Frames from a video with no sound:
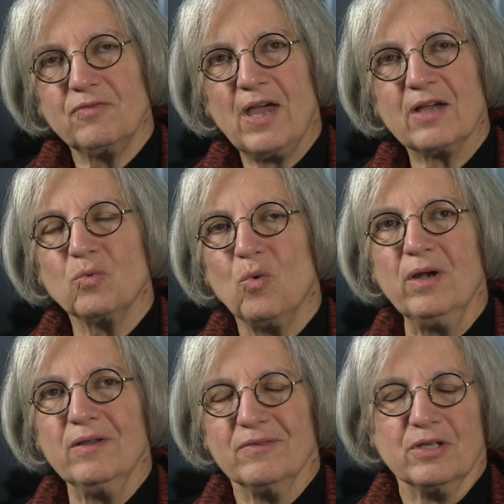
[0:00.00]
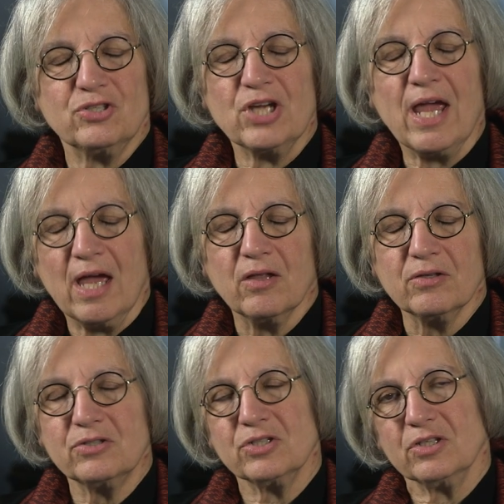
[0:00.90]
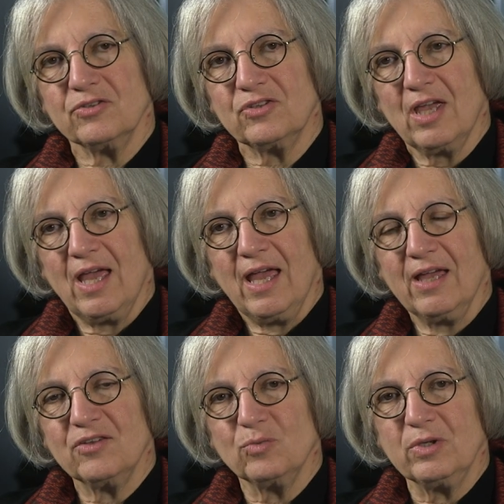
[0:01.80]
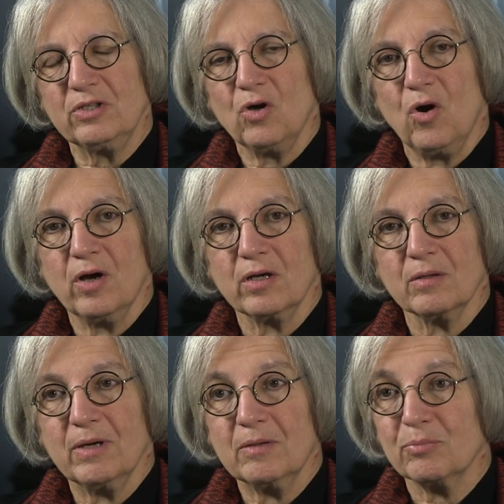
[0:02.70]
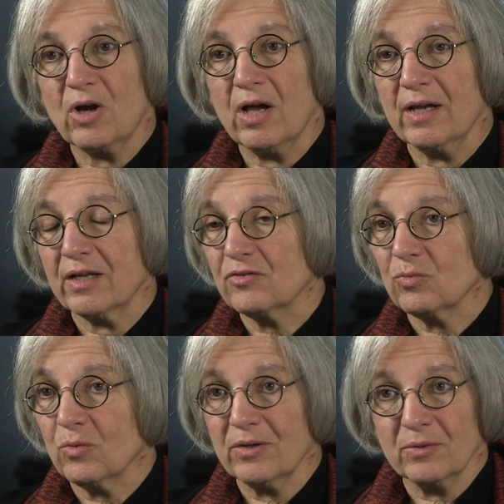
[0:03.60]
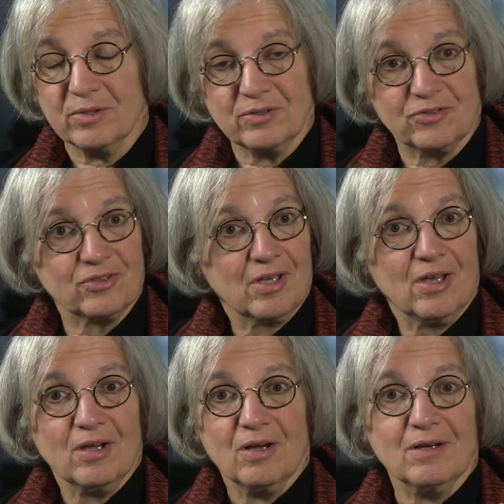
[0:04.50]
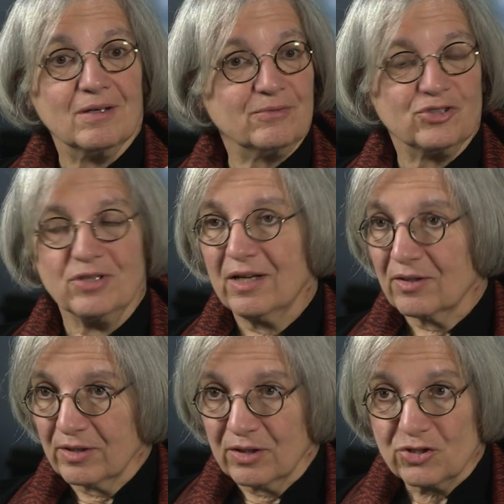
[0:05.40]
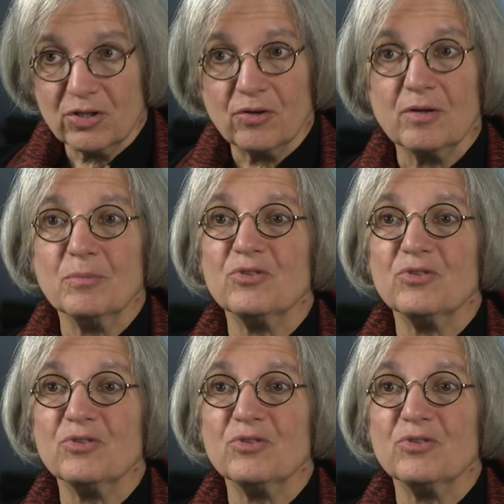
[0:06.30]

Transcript: fact, one of the challenges as we talk about products, whether it's uh, genetically engineering